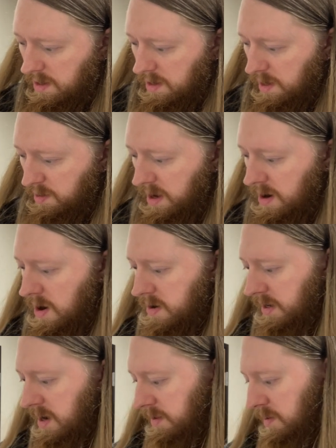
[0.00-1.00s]
It's kind of hard
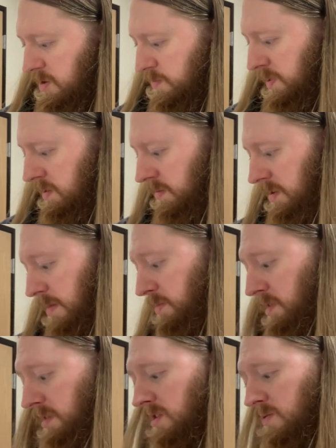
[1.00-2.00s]
to cut these open sometimes
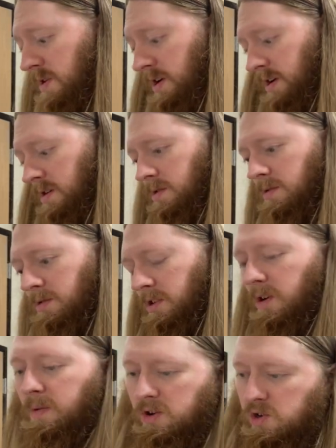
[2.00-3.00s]
because you don't want to you
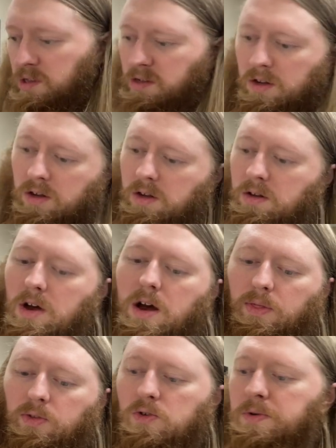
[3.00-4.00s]
don't want to just
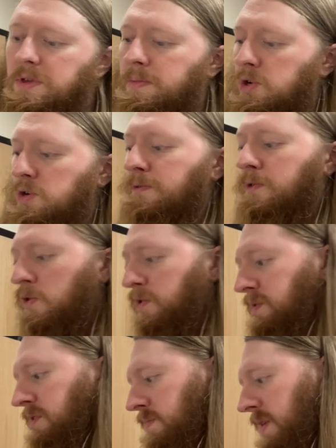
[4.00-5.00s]
cut through with a bunch of
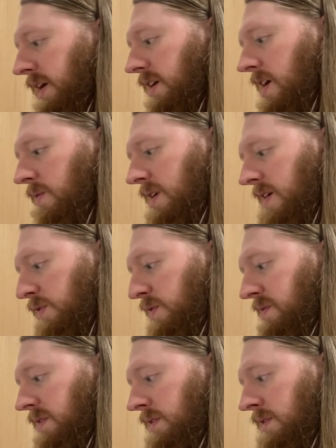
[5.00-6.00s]
force because you might cut whatever
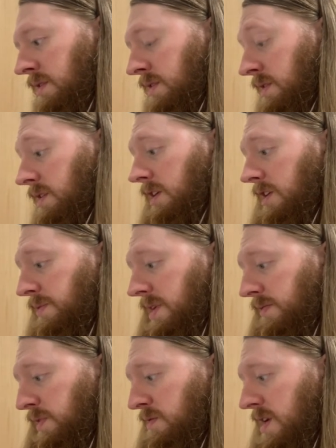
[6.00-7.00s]
is you know
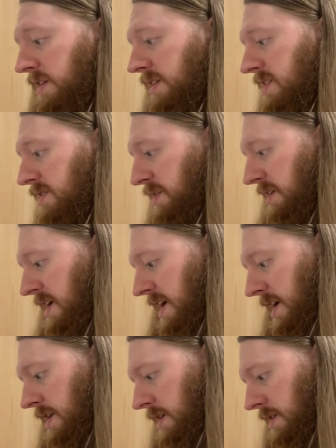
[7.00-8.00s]
whatever is right on the
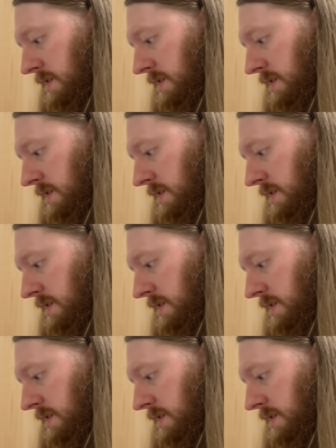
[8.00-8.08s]
inside.